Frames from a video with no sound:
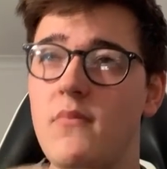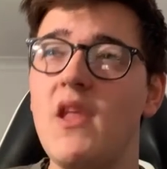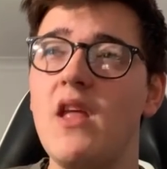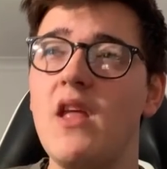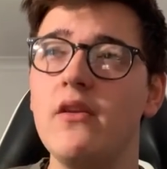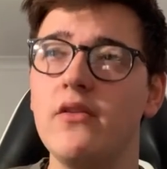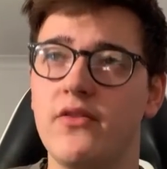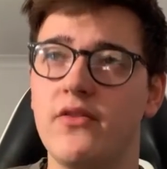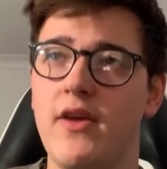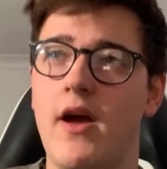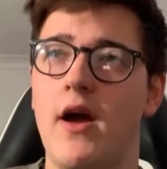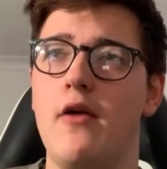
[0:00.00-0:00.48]

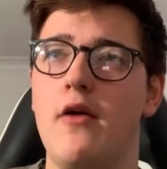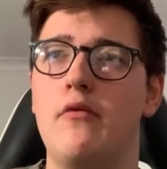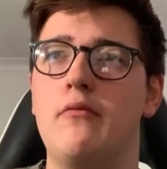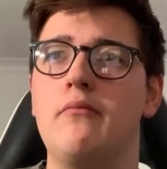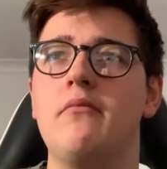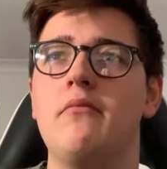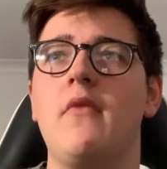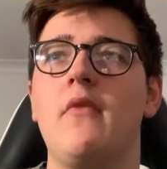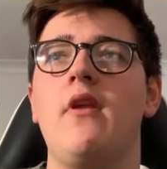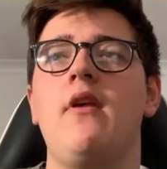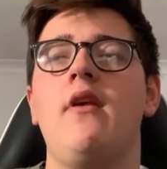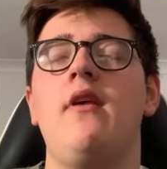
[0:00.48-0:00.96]
So
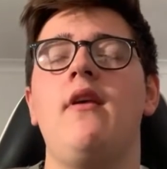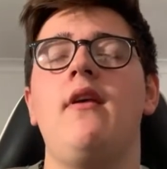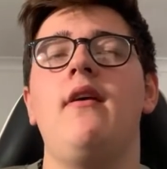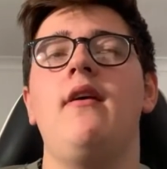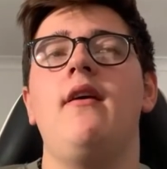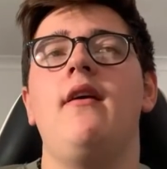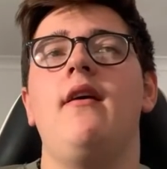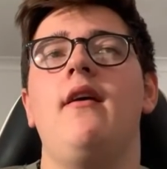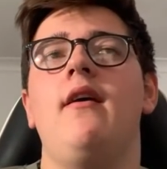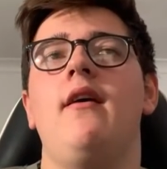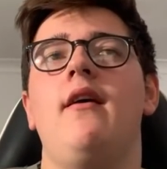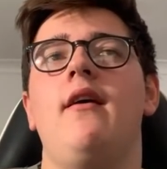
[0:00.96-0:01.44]

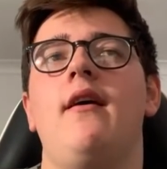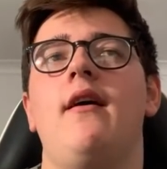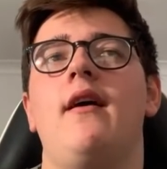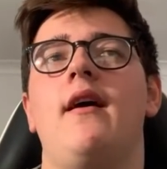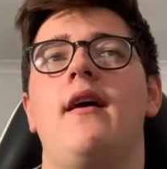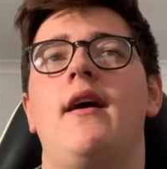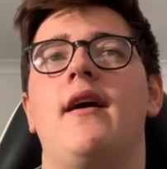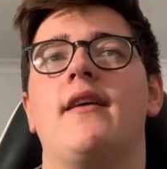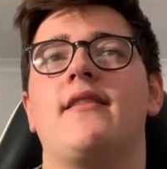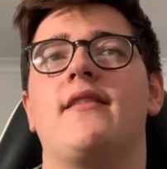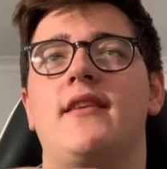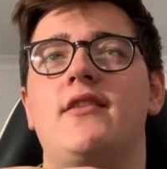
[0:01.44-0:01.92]

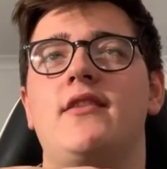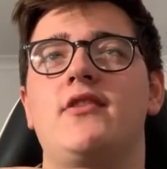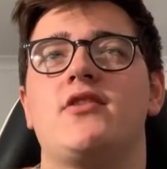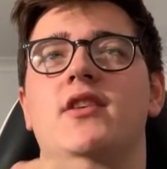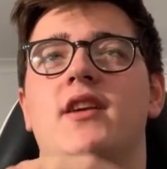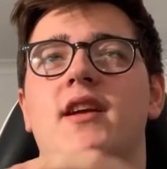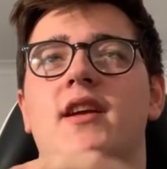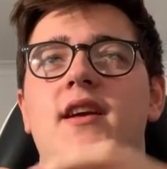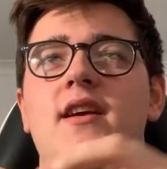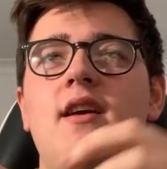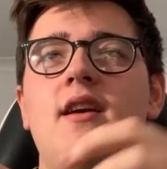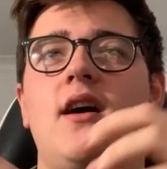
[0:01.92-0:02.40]

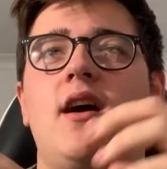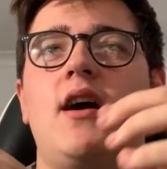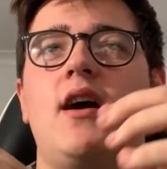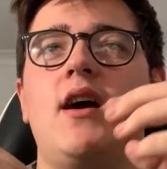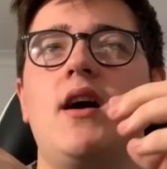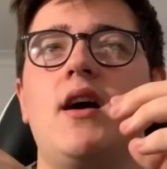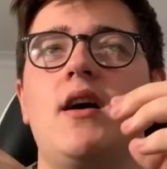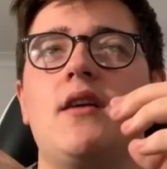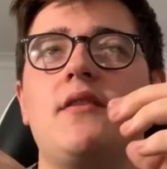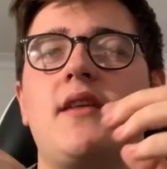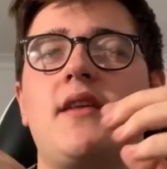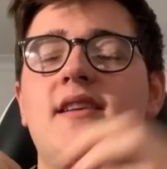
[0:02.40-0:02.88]
essentially
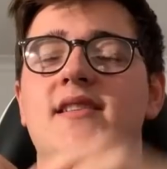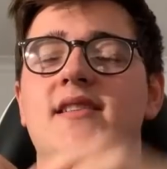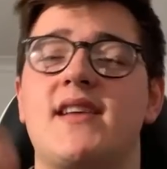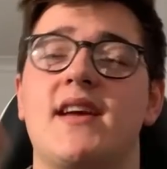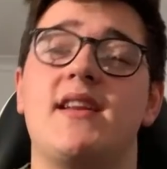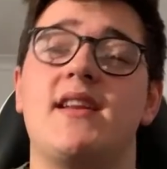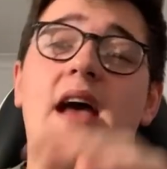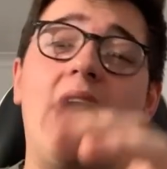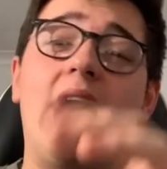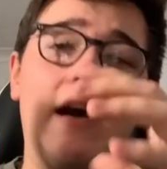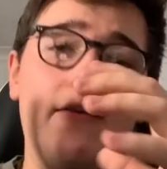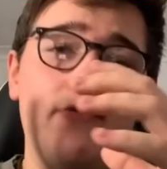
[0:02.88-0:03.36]
they
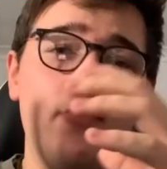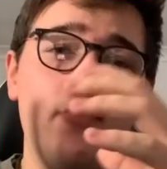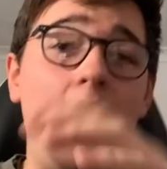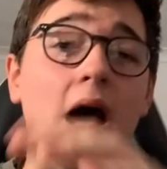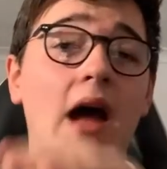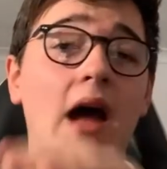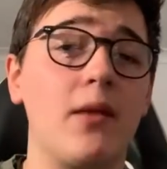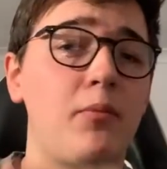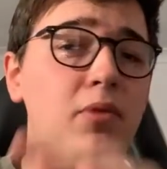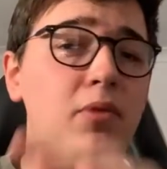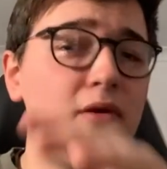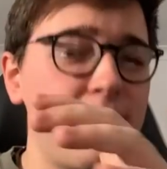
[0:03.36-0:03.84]
said, have you
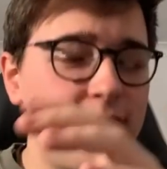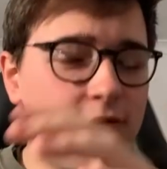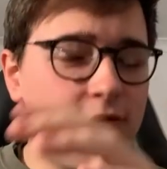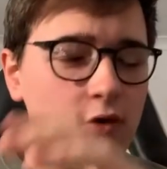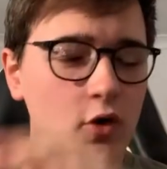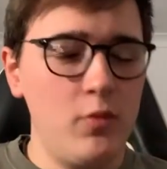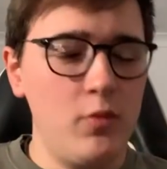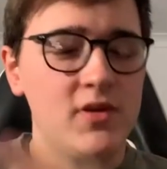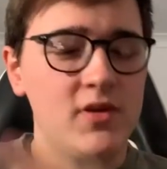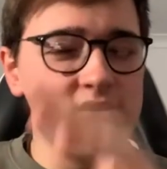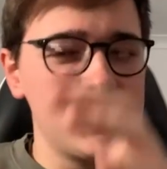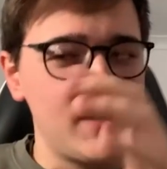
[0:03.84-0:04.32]
had a
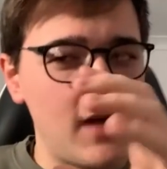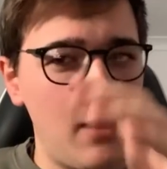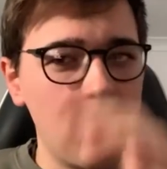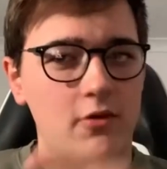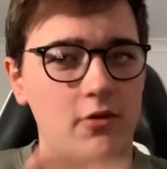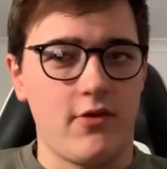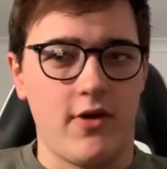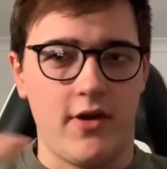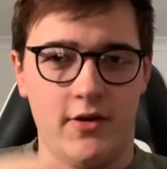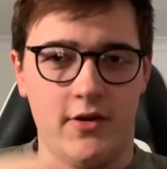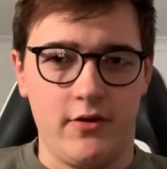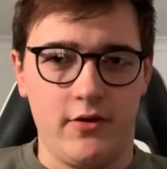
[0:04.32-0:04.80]
performance
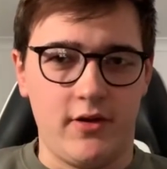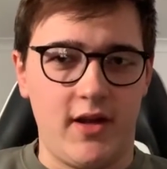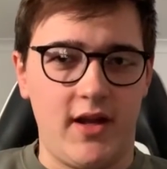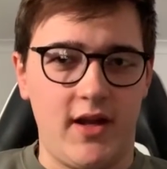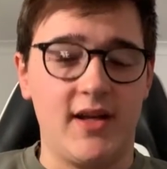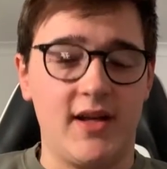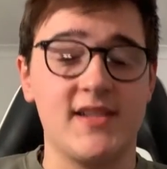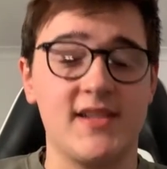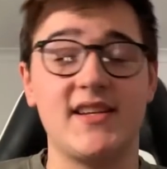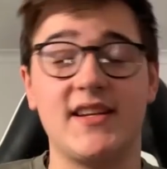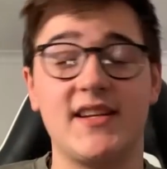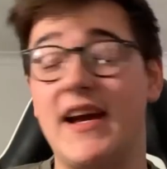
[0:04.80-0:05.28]
upgrade on it?
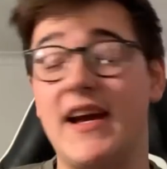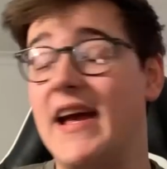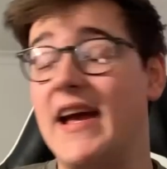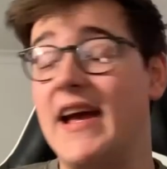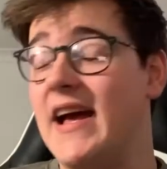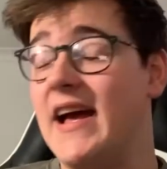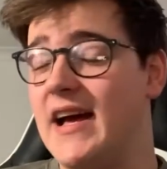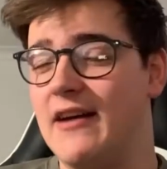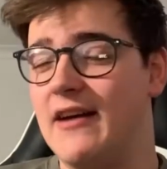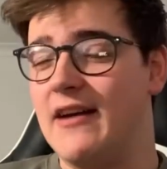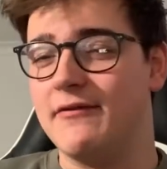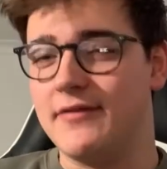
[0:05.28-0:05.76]
I said, I
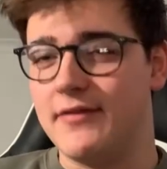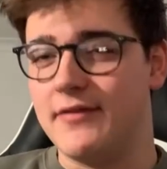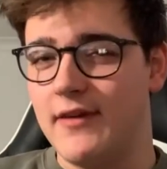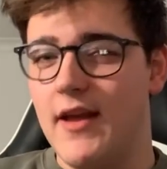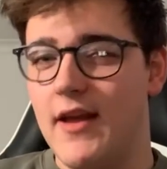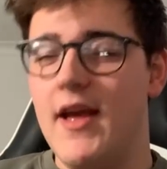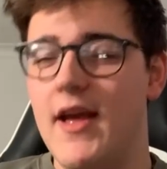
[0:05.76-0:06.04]
have.